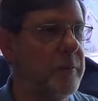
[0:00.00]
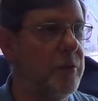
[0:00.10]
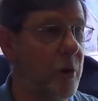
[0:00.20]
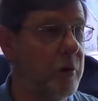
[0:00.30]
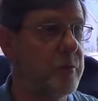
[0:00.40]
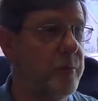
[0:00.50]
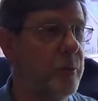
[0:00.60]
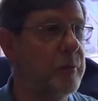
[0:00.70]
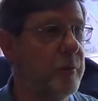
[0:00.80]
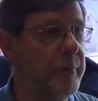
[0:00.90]
dog
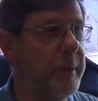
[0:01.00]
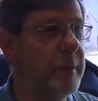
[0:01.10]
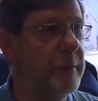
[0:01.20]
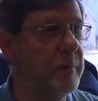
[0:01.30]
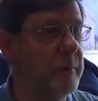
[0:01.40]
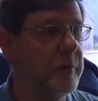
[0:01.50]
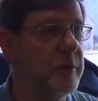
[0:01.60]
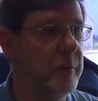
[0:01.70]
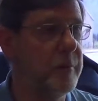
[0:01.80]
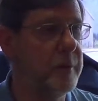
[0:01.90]
sport competitor with
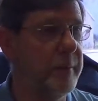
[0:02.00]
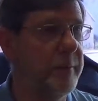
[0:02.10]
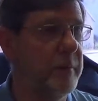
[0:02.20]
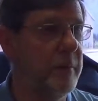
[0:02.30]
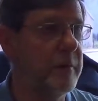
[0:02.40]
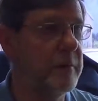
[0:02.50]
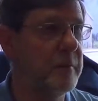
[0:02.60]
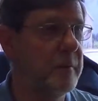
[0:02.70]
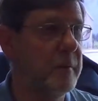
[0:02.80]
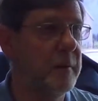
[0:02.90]
German Shepherd dogs,
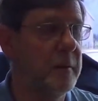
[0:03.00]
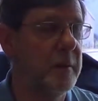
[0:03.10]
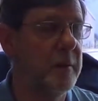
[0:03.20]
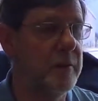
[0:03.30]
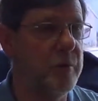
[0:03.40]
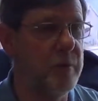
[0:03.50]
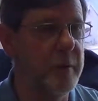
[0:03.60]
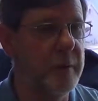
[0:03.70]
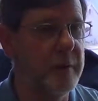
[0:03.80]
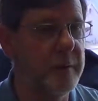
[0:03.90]

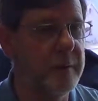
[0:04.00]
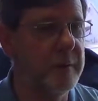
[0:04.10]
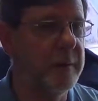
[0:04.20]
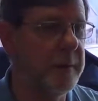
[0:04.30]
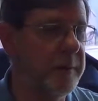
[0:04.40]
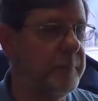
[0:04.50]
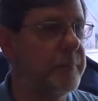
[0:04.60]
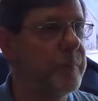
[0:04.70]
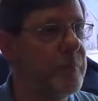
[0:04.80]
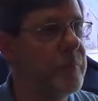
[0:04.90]
doing
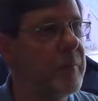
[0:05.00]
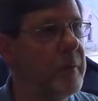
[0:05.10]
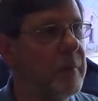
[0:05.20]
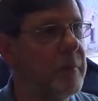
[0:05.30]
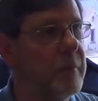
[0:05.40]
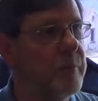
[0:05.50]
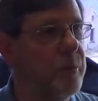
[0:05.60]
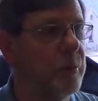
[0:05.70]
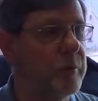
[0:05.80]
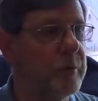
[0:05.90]
the
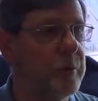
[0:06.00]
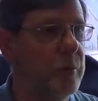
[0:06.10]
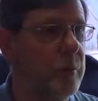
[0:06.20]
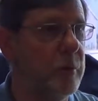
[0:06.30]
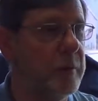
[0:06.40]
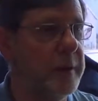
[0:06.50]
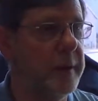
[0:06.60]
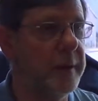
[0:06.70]
sport called